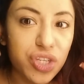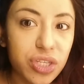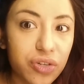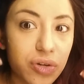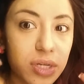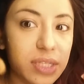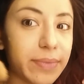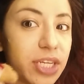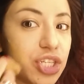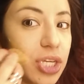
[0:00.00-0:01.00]
just across
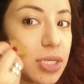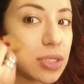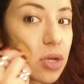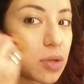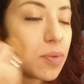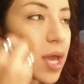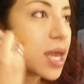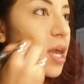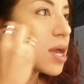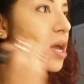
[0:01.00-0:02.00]
my cheeks all the
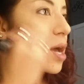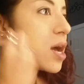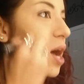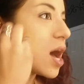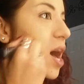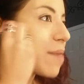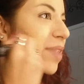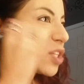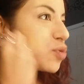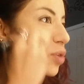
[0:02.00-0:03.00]
way.
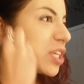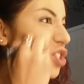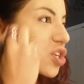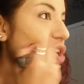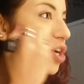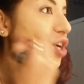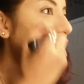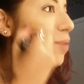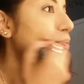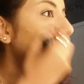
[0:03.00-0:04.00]
That's really
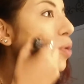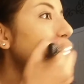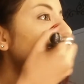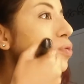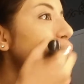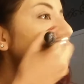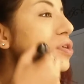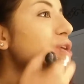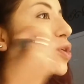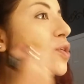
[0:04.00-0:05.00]
dark and bold.
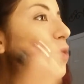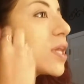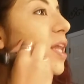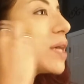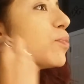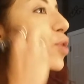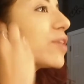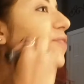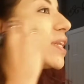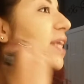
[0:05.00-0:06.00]
So I like more
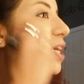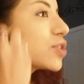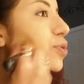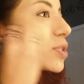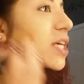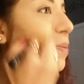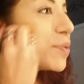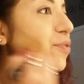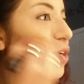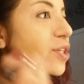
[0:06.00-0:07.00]
of a natural type
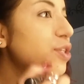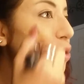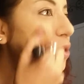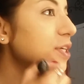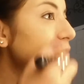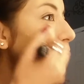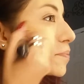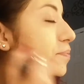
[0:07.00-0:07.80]
of contouring.